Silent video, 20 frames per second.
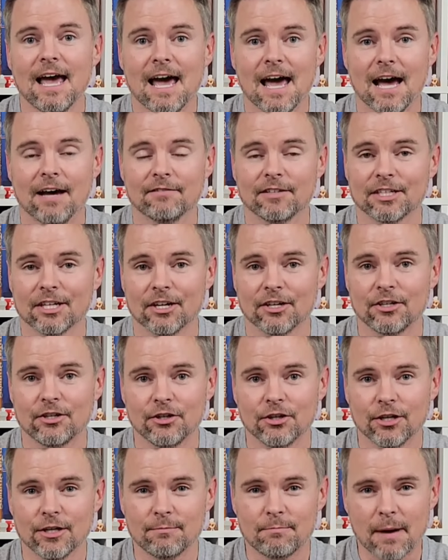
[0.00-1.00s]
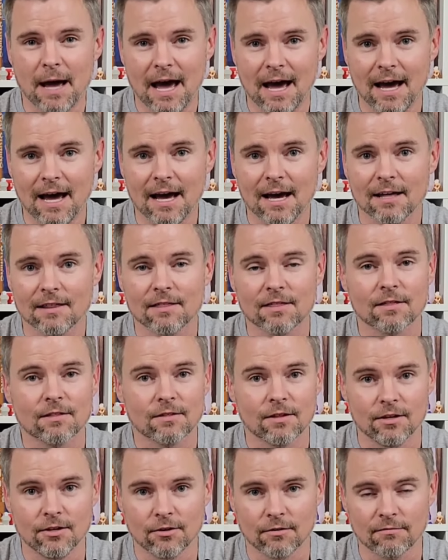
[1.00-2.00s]
having a good path
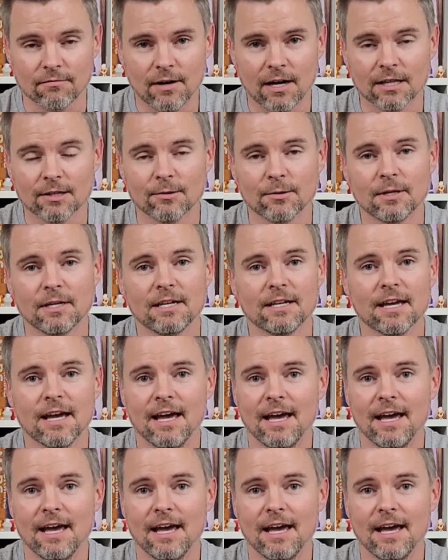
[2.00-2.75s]
that you're following